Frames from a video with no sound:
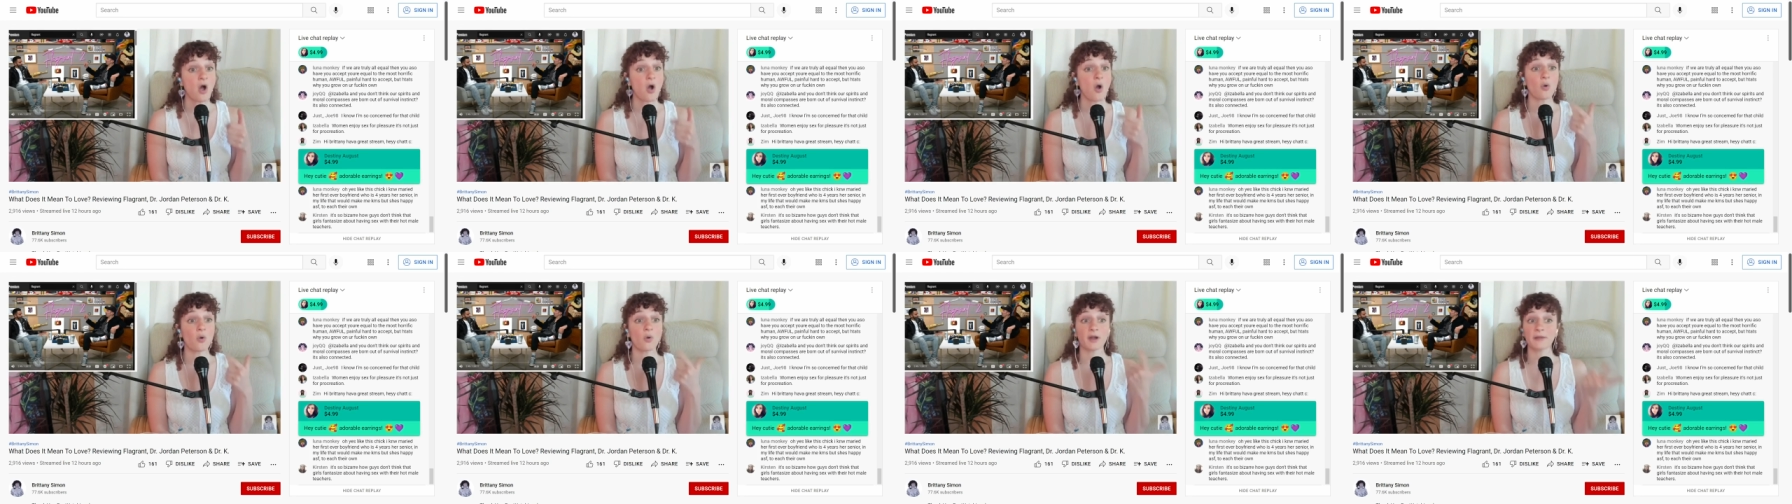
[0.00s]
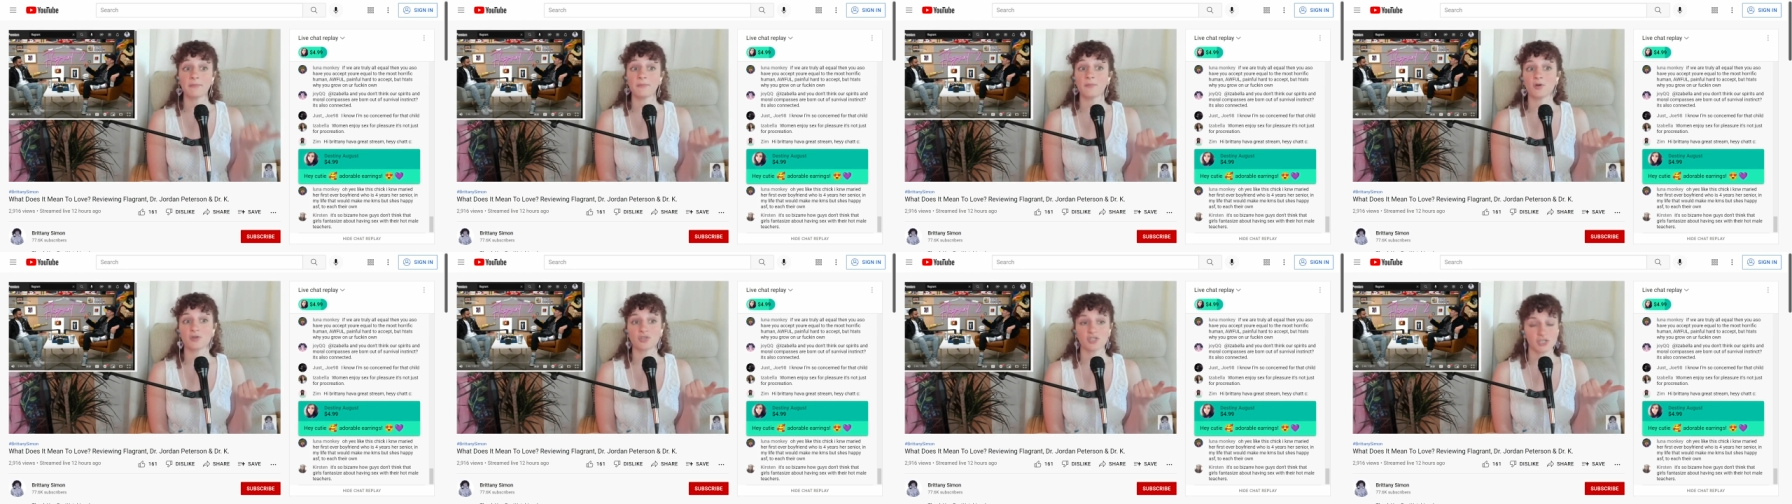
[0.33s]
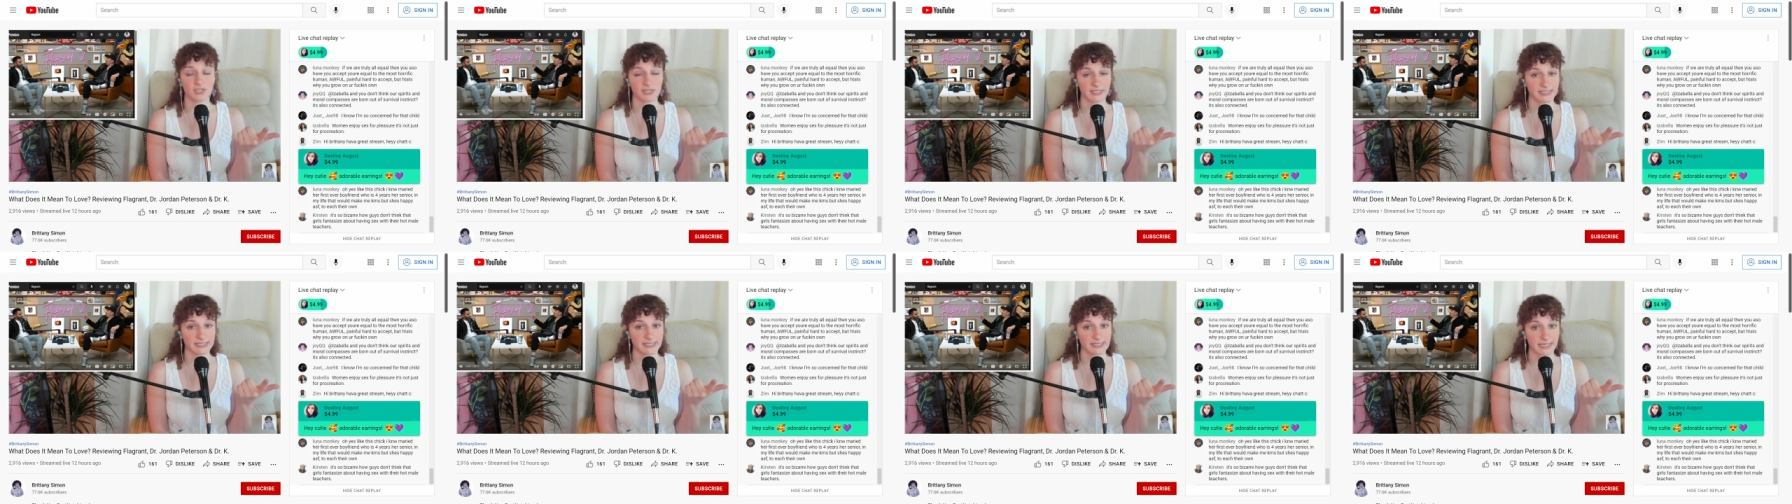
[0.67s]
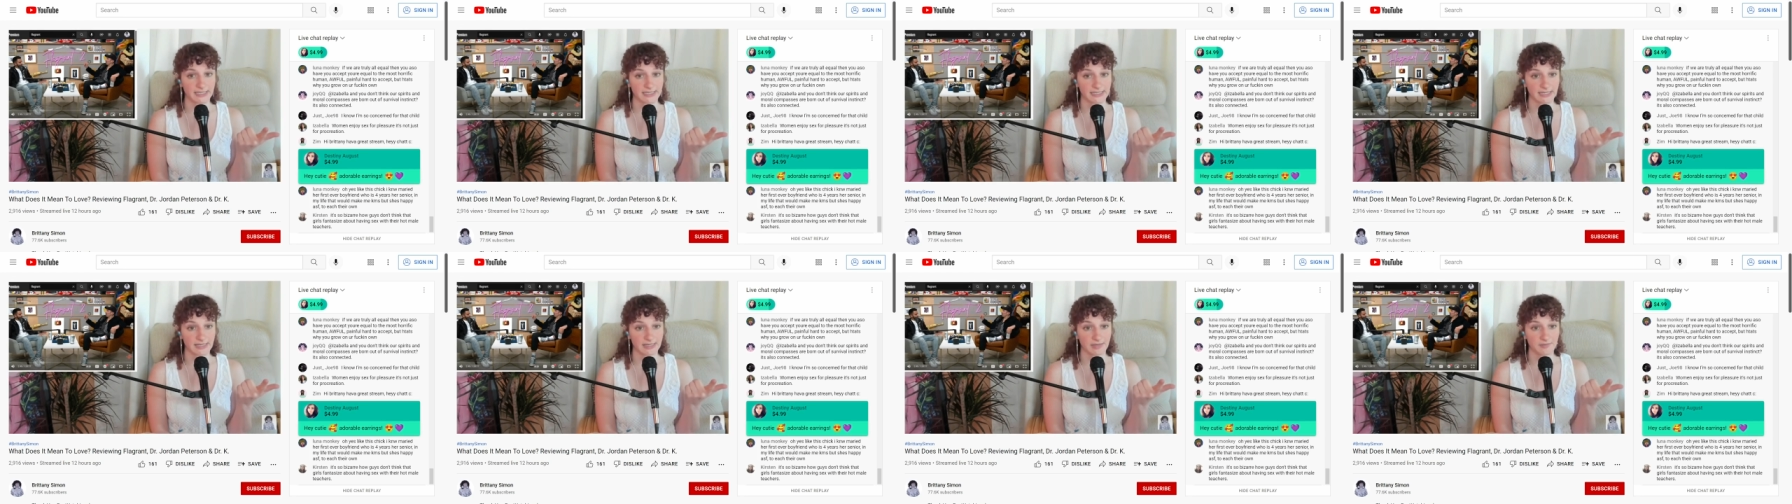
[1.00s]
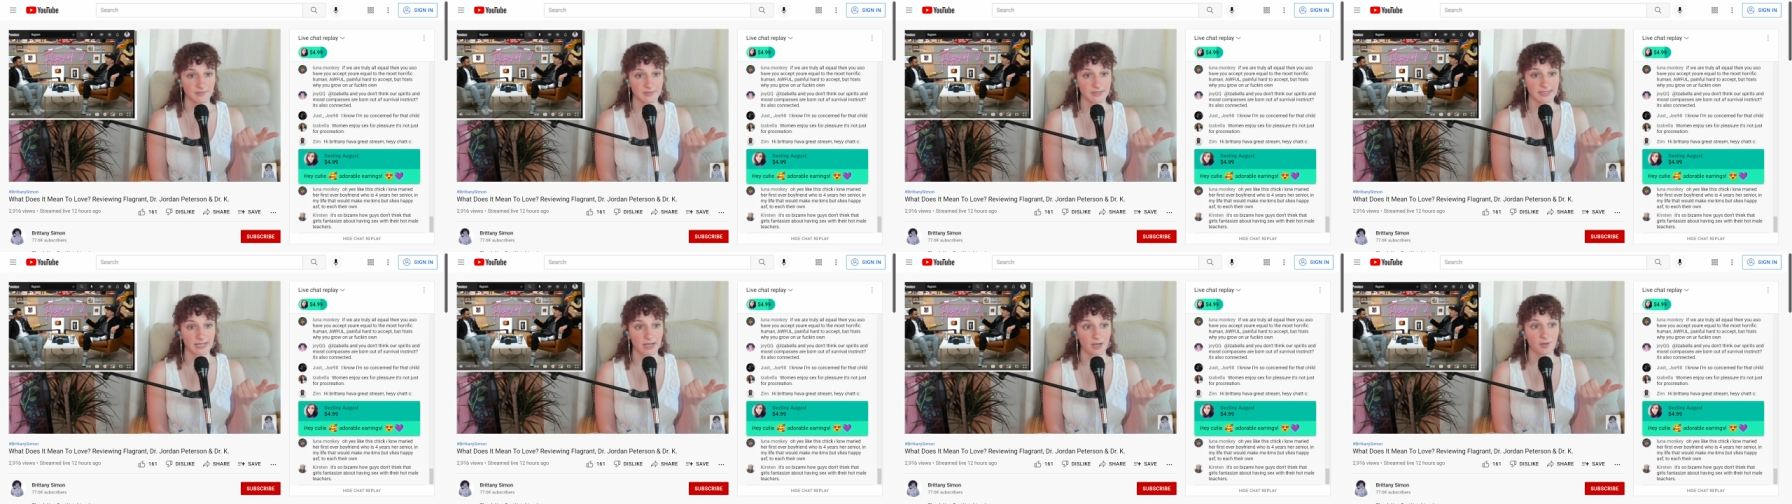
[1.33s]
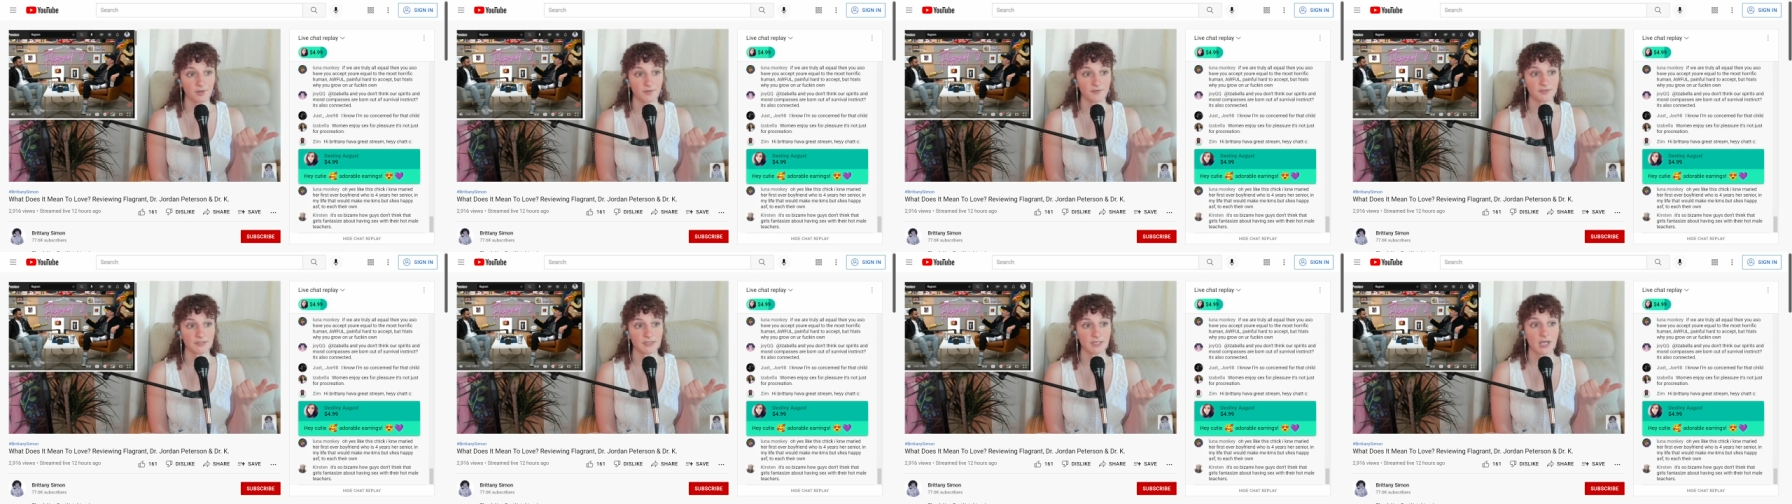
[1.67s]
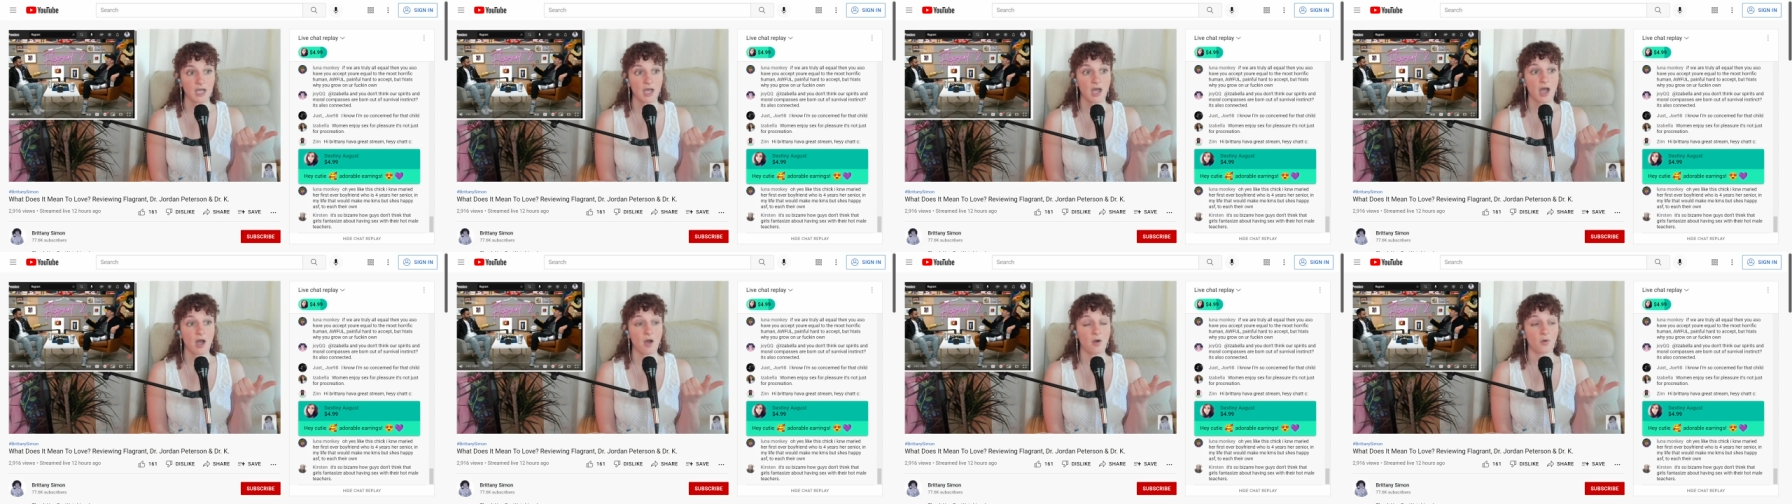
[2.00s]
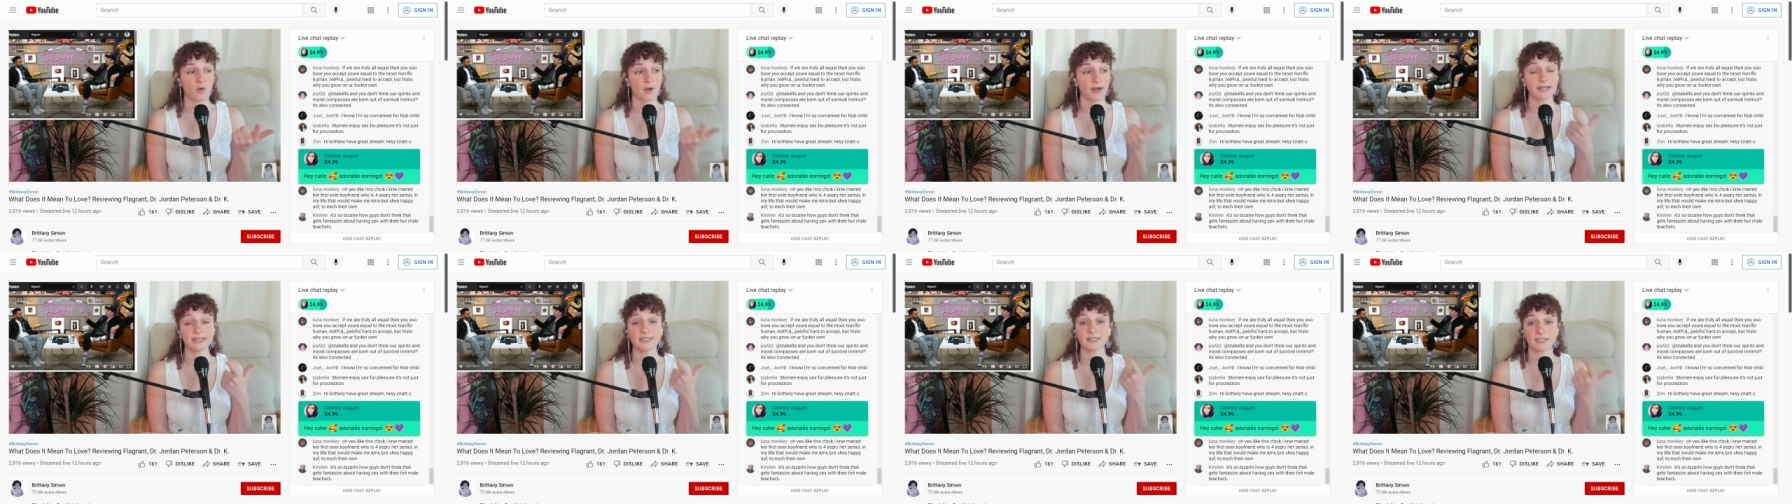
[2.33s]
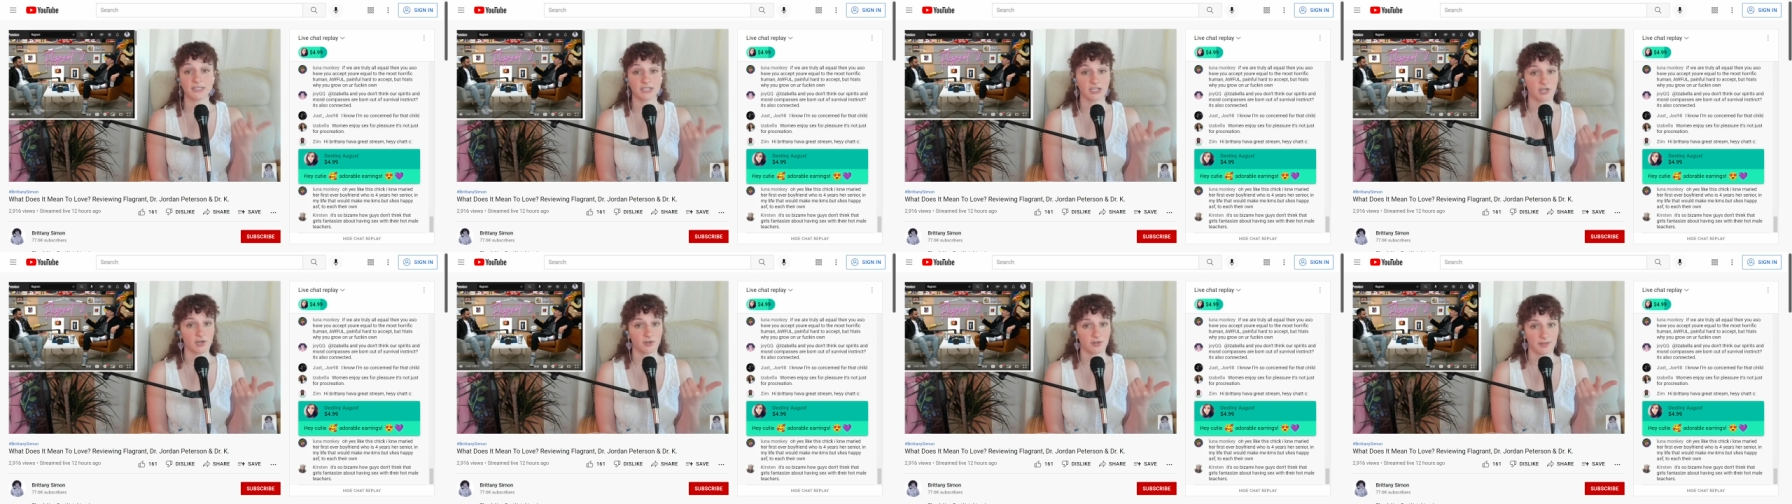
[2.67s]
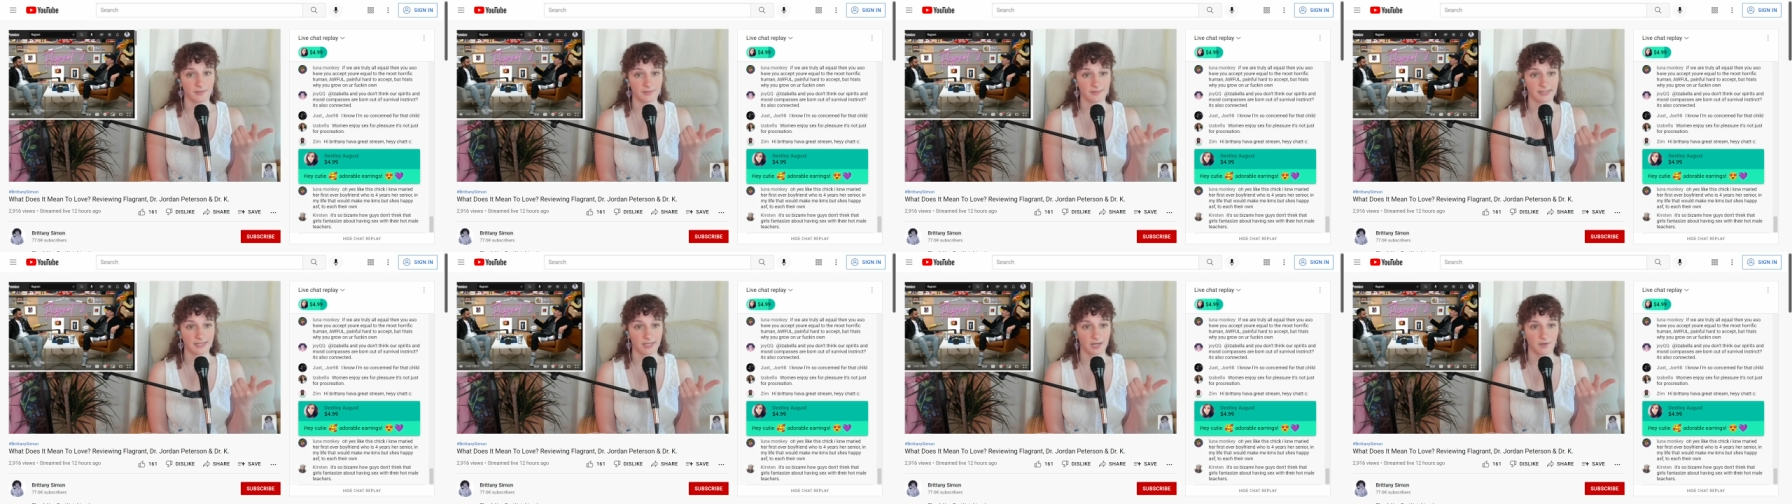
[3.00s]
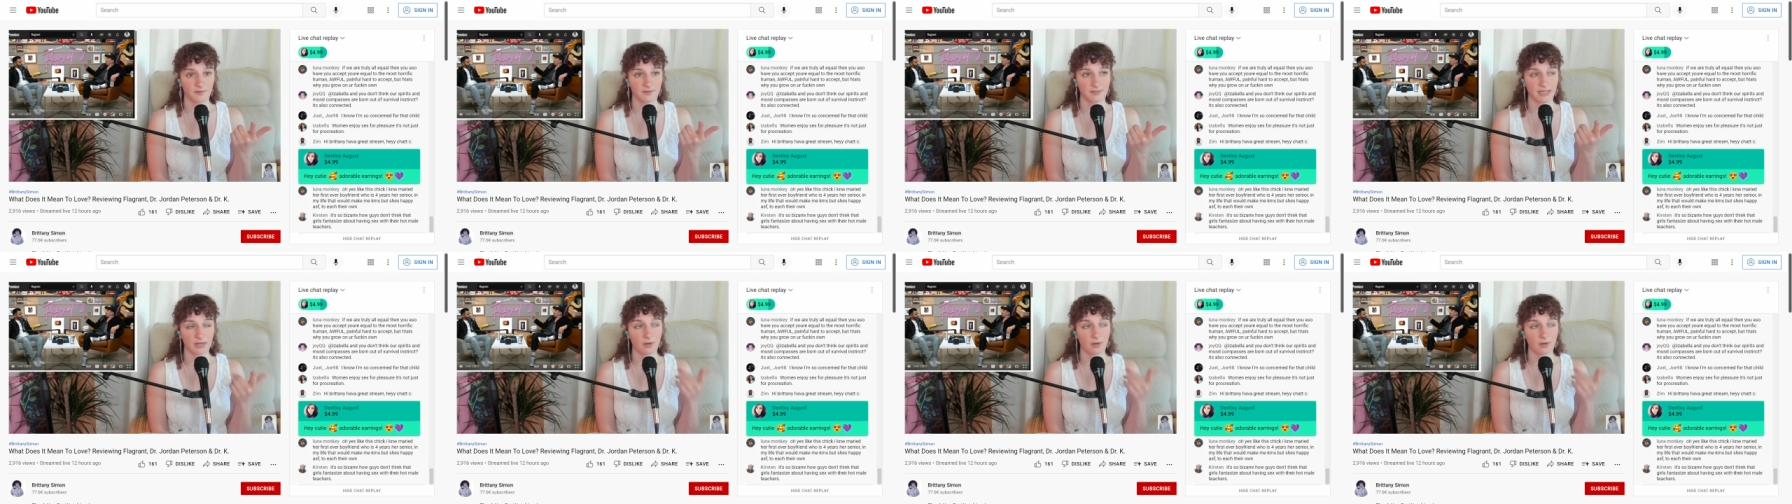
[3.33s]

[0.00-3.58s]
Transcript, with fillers: or emotionally stunted themselves or insecure themselves.